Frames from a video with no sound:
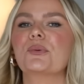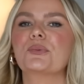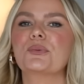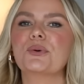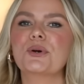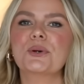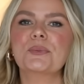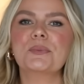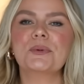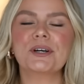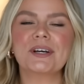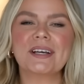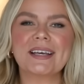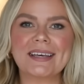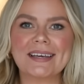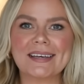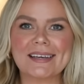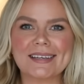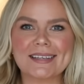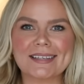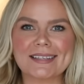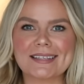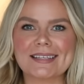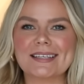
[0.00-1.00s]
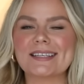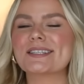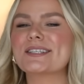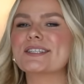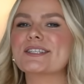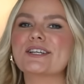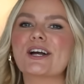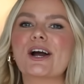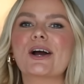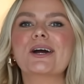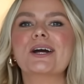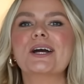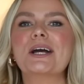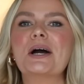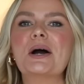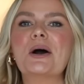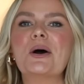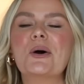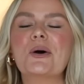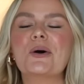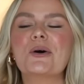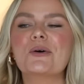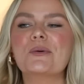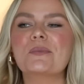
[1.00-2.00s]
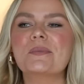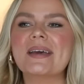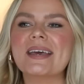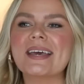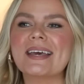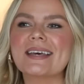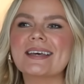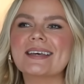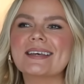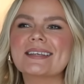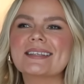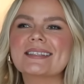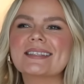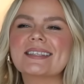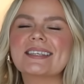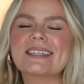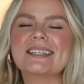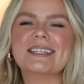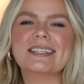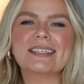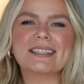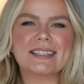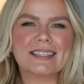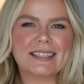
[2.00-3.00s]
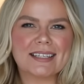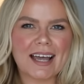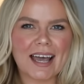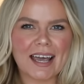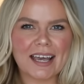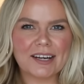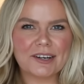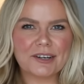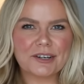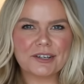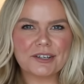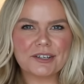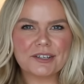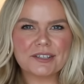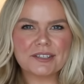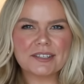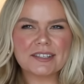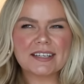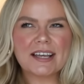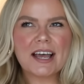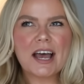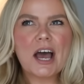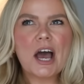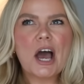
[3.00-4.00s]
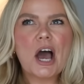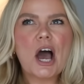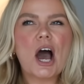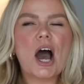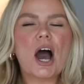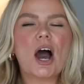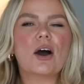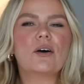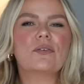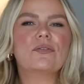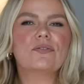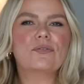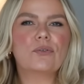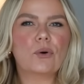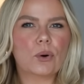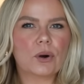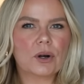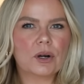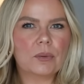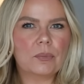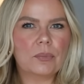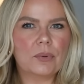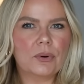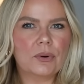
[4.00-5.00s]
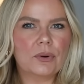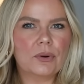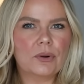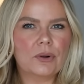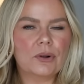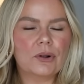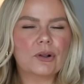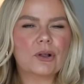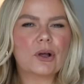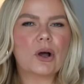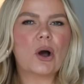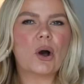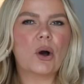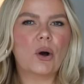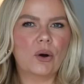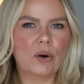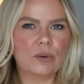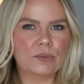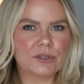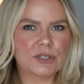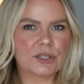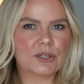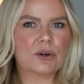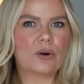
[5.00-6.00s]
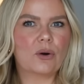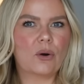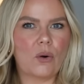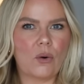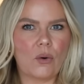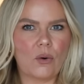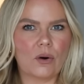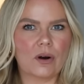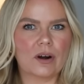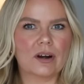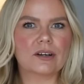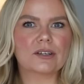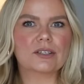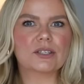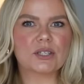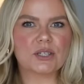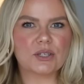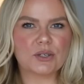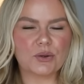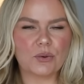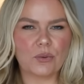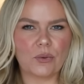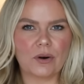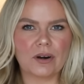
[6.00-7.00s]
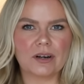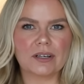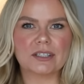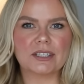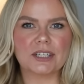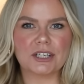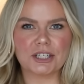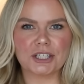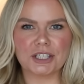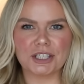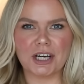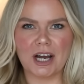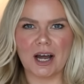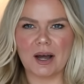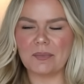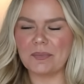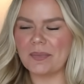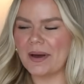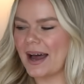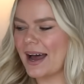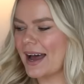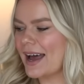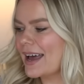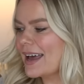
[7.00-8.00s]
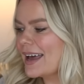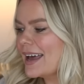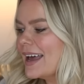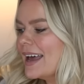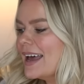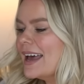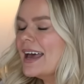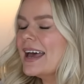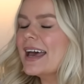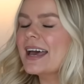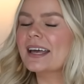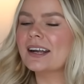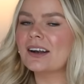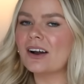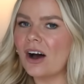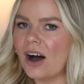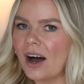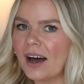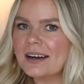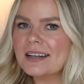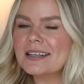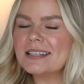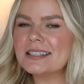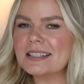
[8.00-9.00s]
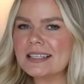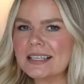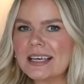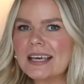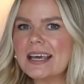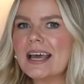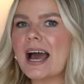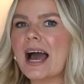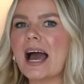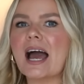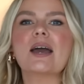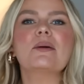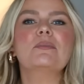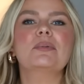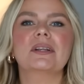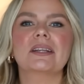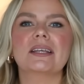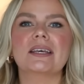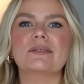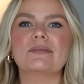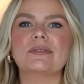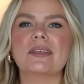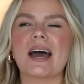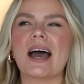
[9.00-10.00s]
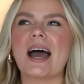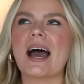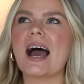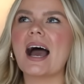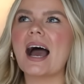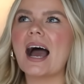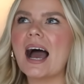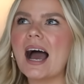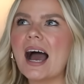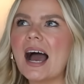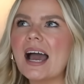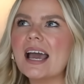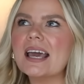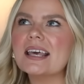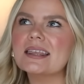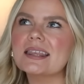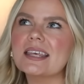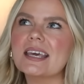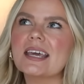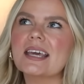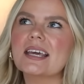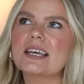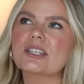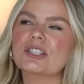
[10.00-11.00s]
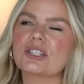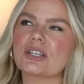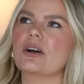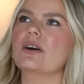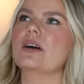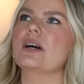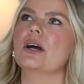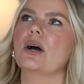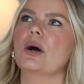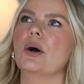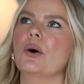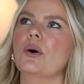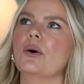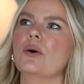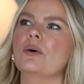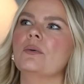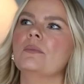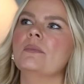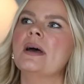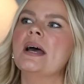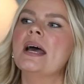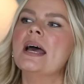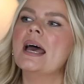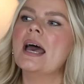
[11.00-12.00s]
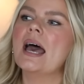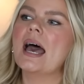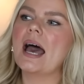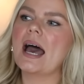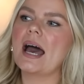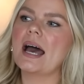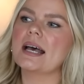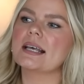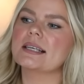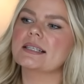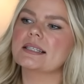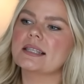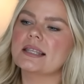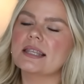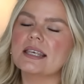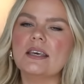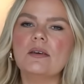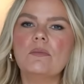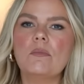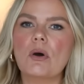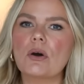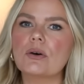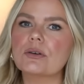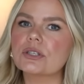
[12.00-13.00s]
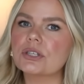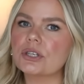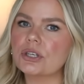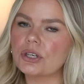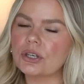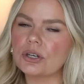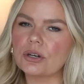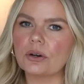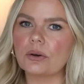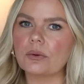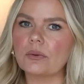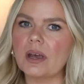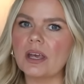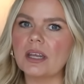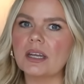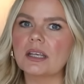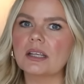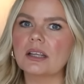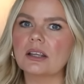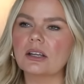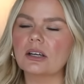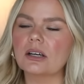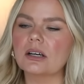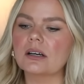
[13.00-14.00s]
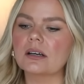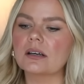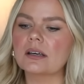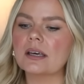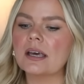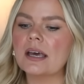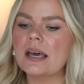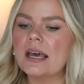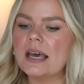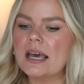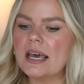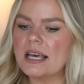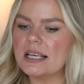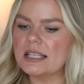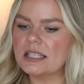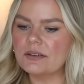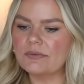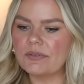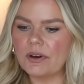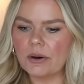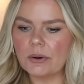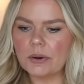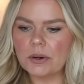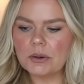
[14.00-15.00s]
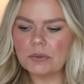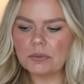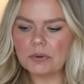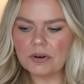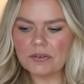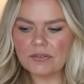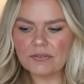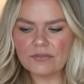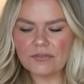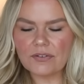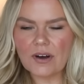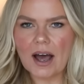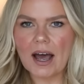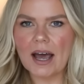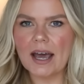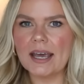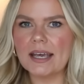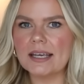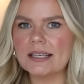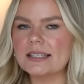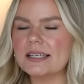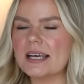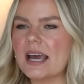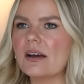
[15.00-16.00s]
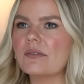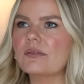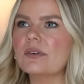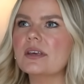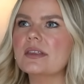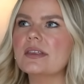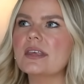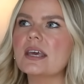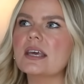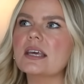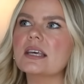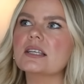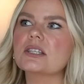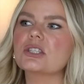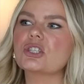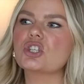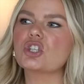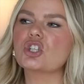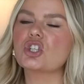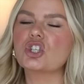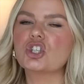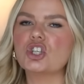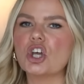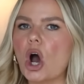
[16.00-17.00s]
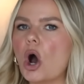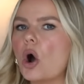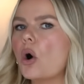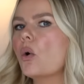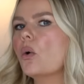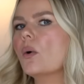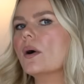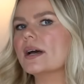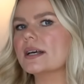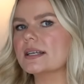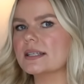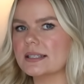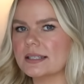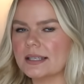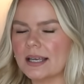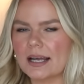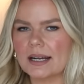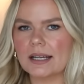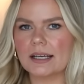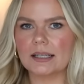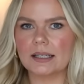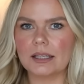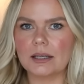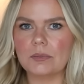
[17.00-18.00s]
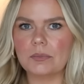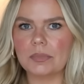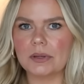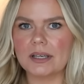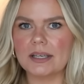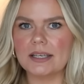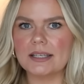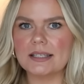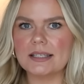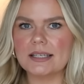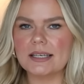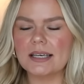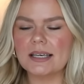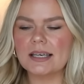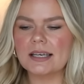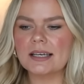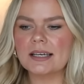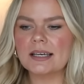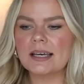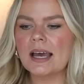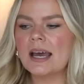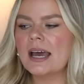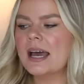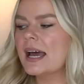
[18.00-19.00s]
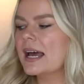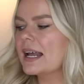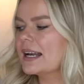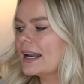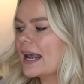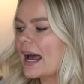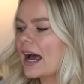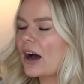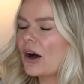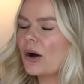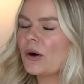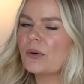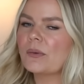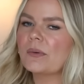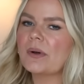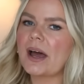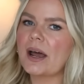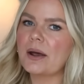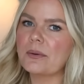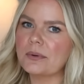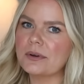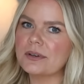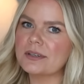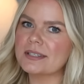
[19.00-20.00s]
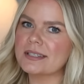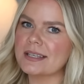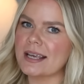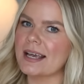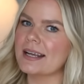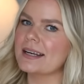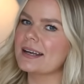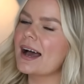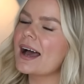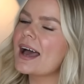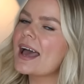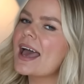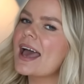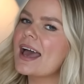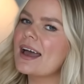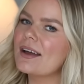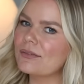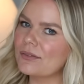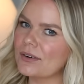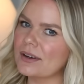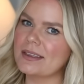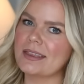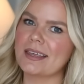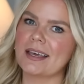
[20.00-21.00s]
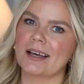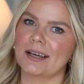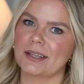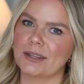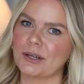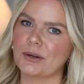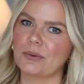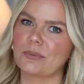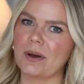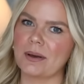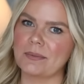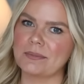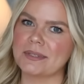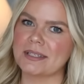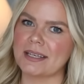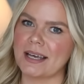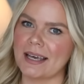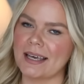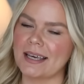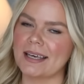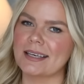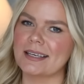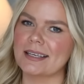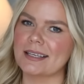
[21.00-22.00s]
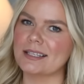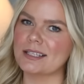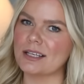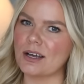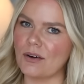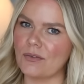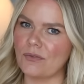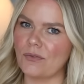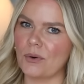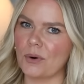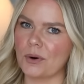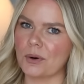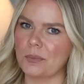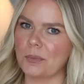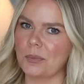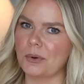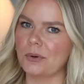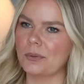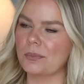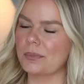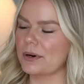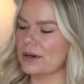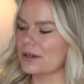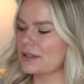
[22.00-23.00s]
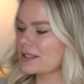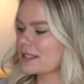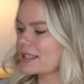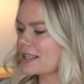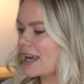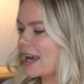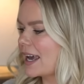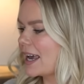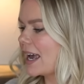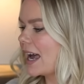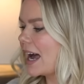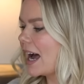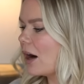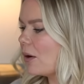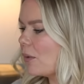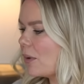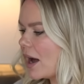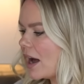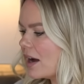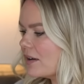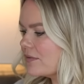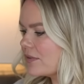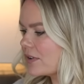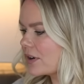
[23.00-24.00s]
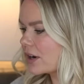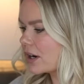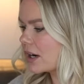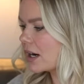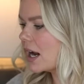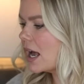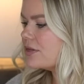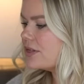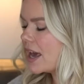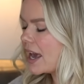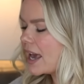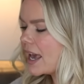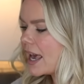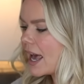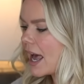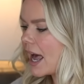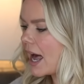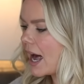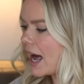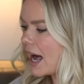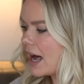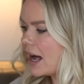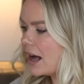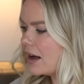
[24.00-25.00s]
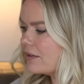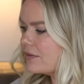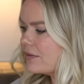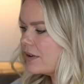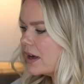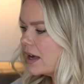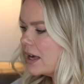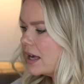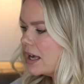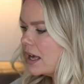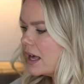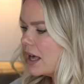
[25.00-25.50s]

rumor is Zara Home is the designer's affordable home decor store to shop at. And honestly, I believe that. I think Zara Home has the most curated look. It's very refined. Everything is so aesthetically pleasing. Now, I will say, not everything on their website is affordable per se. However, they have